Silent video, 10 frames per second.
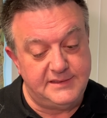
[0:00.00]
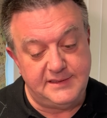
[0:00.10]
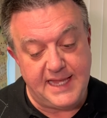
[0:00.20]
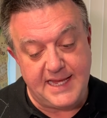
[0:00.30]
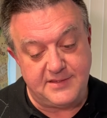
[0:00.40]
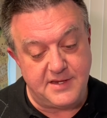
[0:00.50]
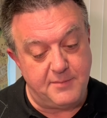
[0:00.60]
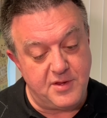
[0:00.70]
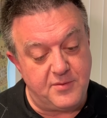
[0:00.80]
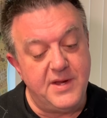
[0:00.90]
That's
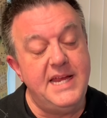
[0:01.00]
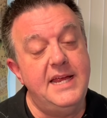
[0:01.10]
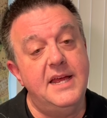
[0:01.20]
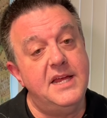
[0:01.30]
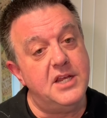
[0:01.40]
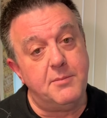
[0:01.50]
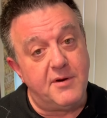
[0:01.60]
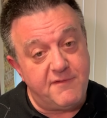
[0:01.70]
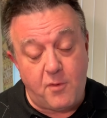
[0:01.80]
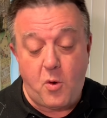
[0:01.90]
number 3. Number
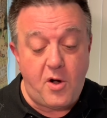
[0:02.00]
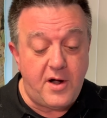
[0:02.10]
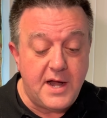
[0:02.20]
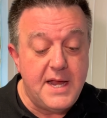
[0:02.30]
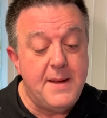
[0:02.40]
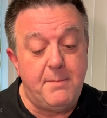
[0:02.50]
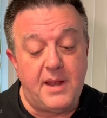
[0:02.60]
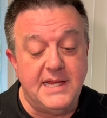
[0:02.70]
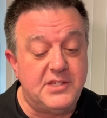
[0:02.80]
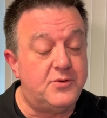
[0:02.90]
4,
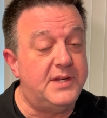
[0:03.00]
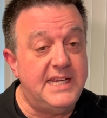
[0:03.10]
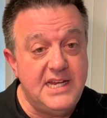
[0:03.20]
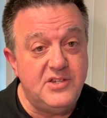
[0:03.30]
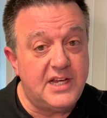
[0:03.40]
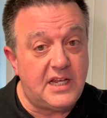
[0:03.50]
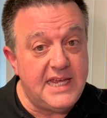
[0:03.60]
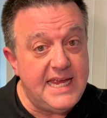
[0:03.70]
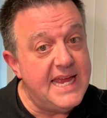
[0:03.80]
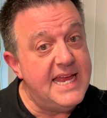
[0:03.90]
play
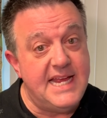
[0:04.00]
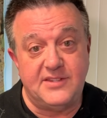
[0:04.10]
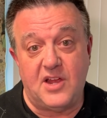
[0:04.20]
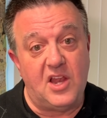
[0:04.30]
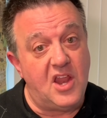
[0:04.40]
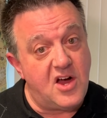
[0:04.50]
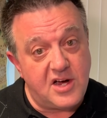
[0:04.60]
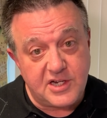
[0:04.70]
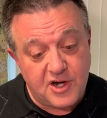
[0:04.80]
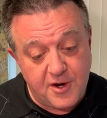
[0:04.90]
strategically. It's a
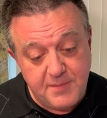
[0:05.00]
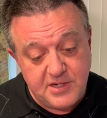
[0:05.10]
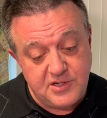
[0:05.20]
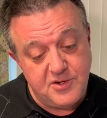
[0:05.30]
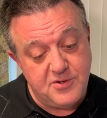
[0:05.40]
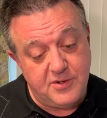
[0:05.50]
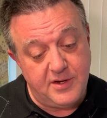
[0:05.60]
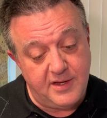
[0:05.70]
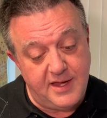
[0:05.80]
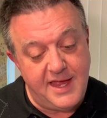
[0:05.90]
long-term issue.
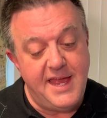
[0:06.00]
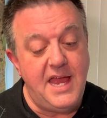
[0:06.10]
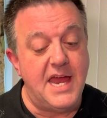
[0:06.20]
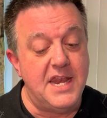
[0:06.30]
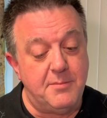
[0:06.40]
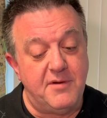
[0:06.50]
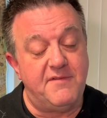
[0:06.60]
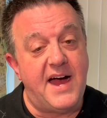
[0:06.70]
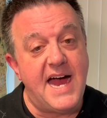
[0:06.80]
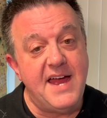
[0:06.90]
And number
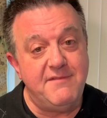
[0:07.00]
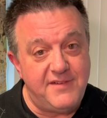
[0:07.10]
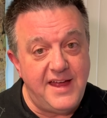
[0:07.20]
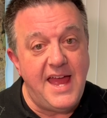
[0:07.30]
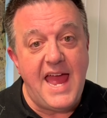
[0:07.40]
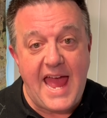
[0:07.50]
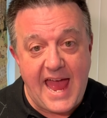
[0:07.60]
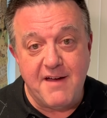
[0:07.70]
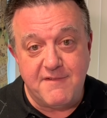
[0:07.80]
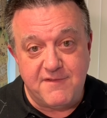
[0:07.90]
5,
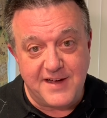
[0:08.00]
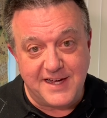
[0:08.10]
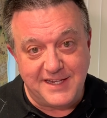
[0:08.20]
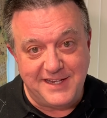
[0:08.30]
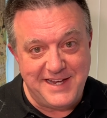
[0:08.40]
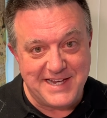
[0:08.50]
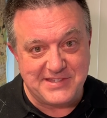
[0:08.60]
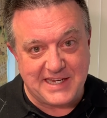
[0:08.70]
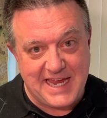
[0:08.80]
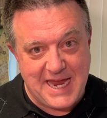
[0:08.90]
have fun. It's
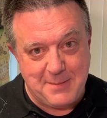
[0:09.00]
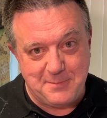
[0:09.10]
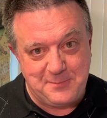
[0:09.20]
a game.